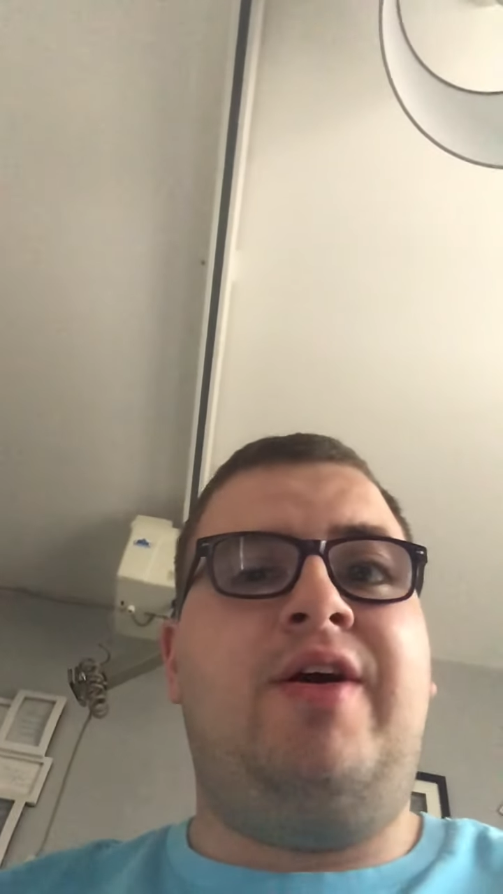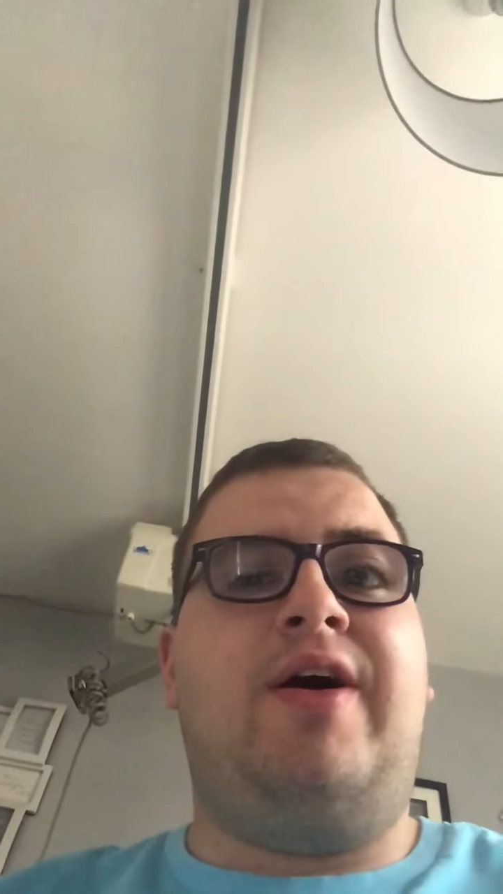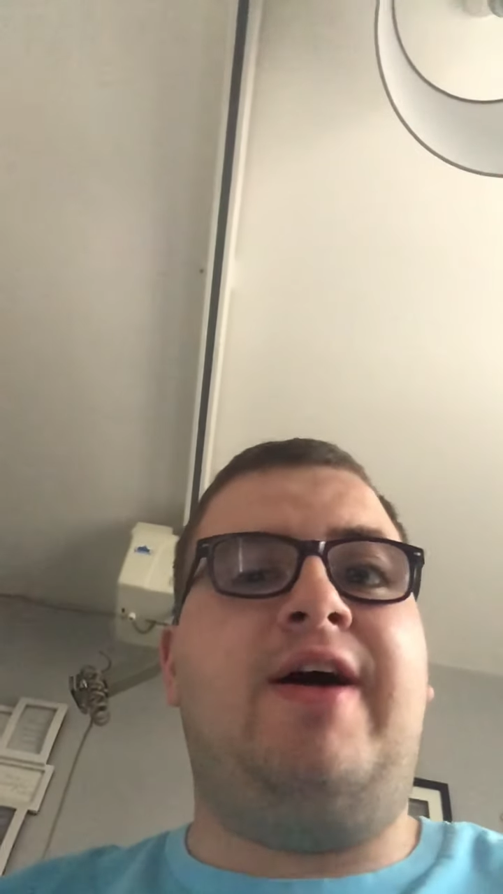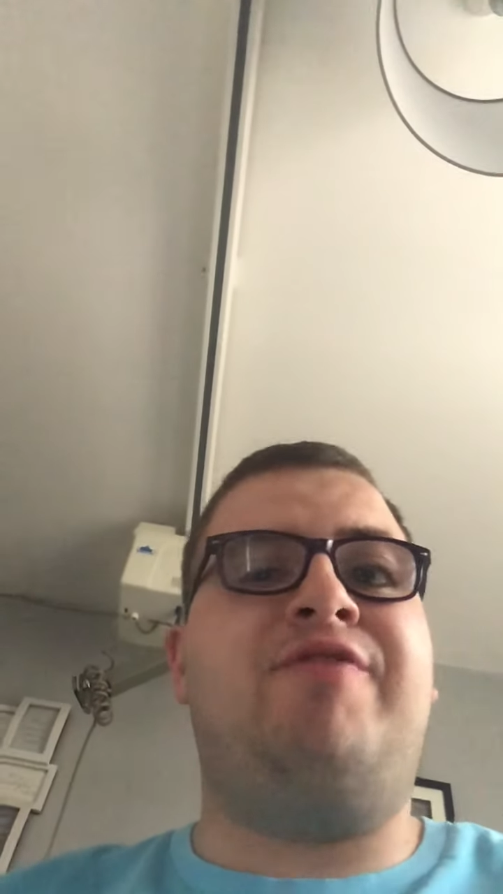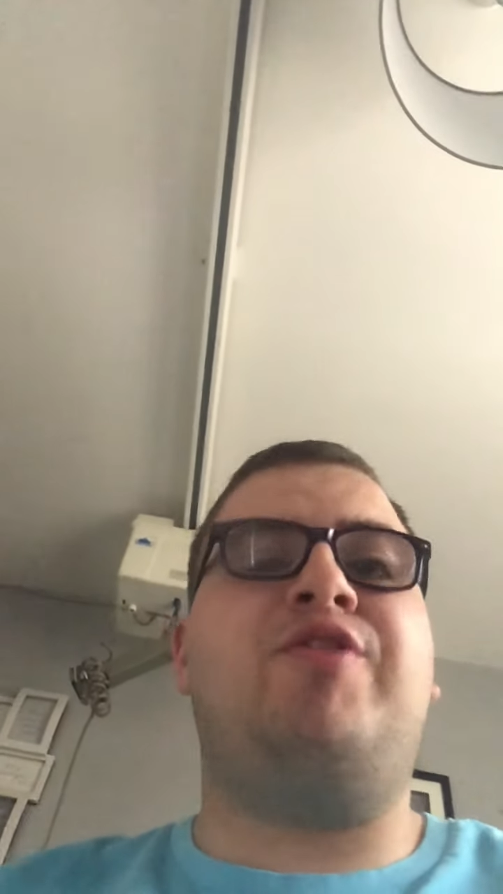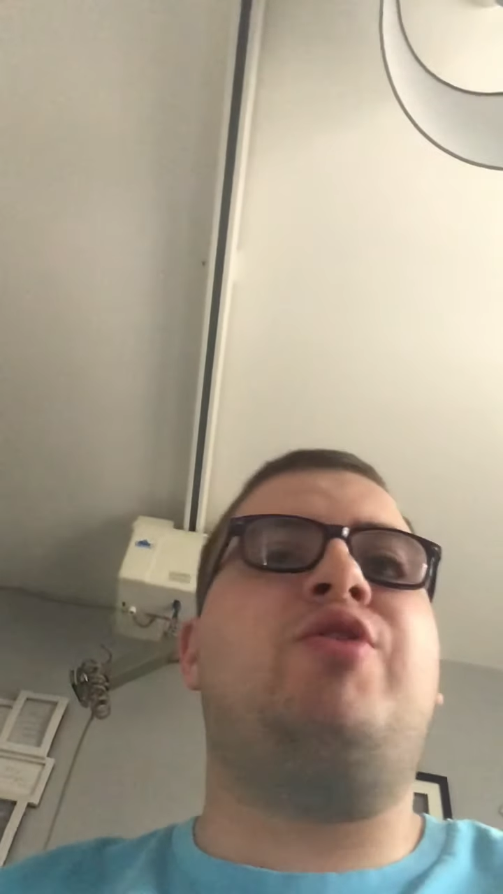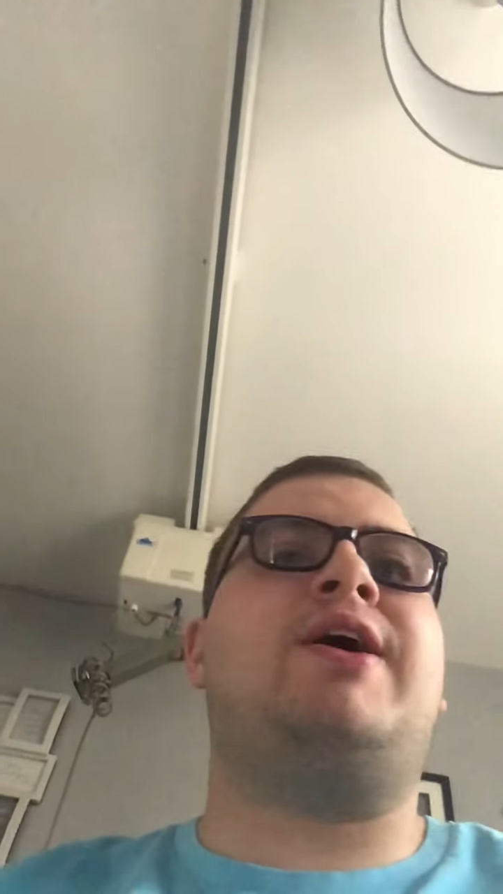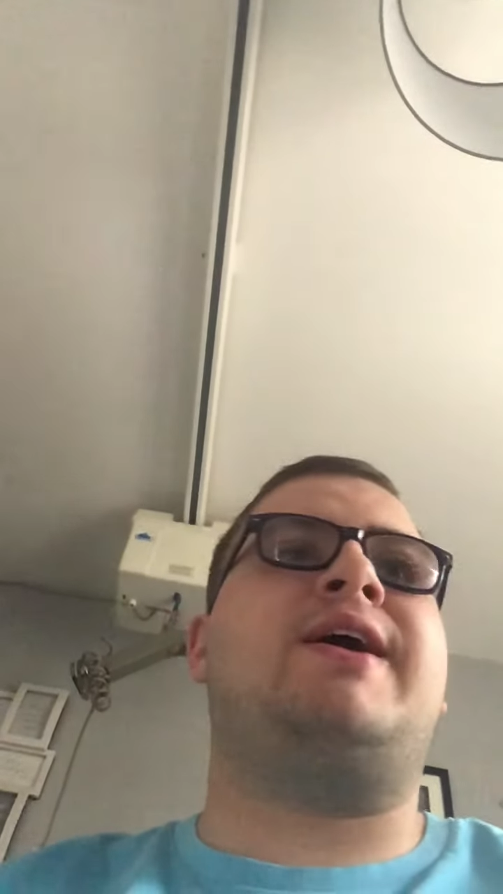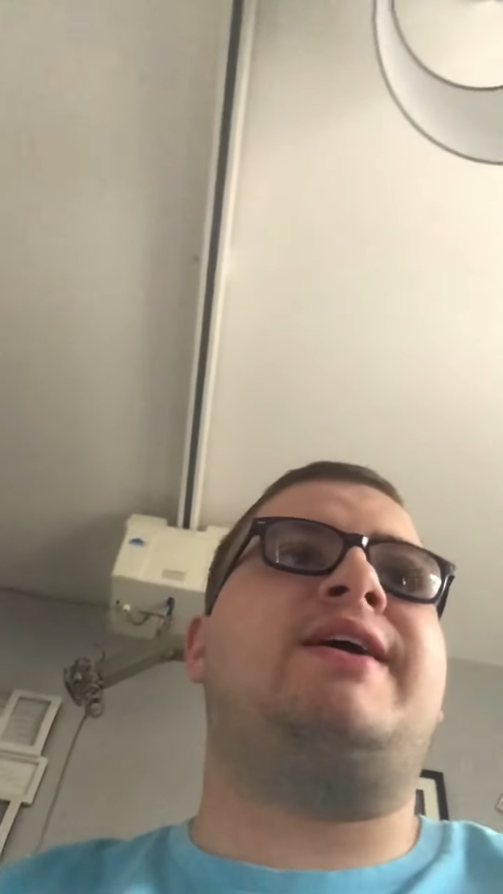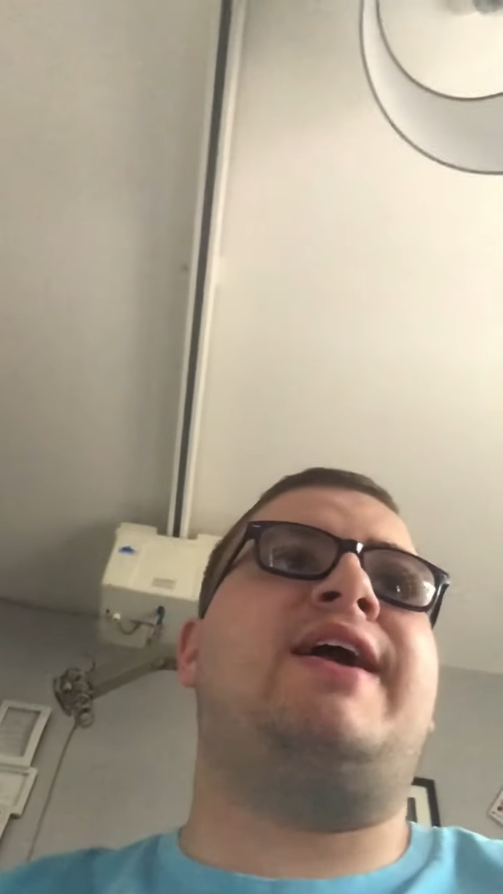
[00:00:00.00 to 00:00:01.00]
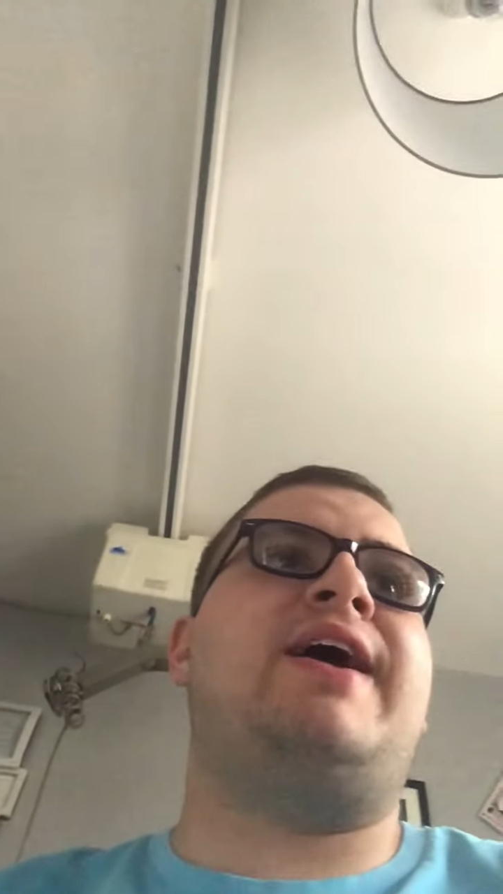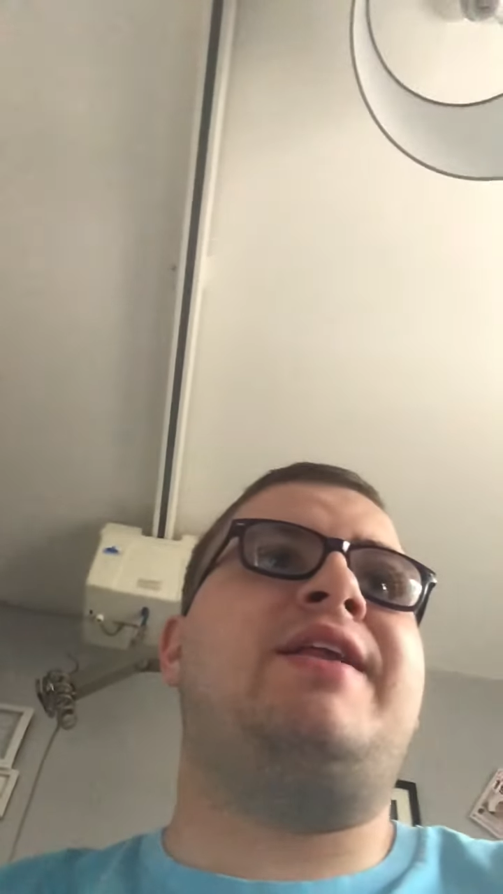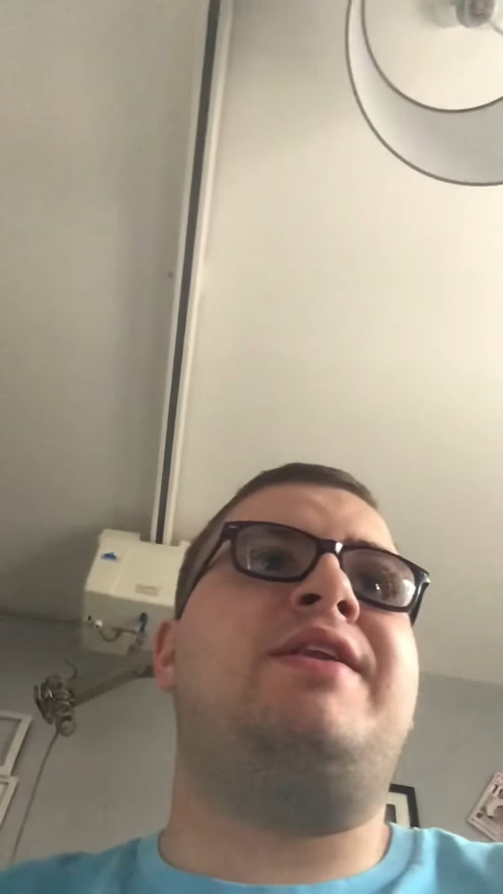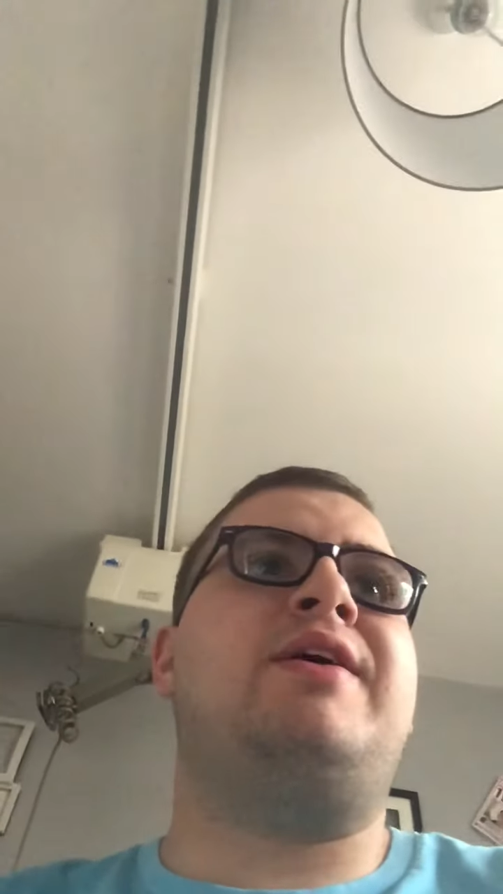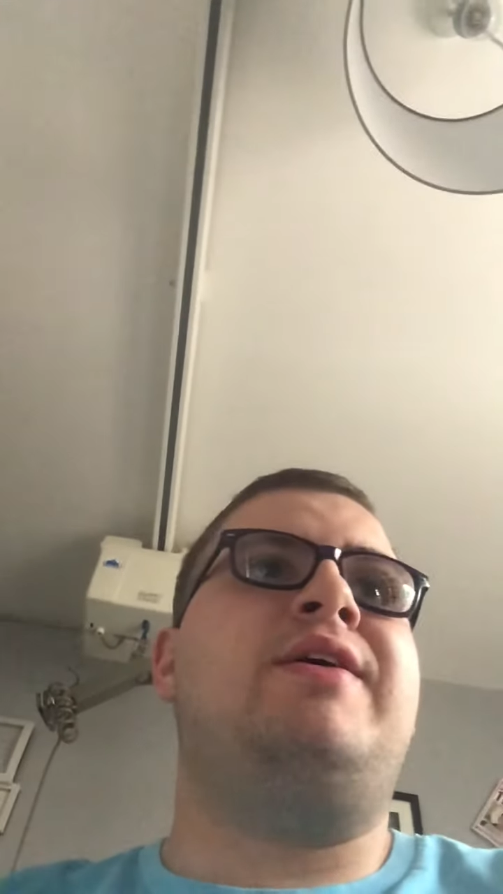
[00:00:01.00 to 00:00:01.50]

I feel like, again,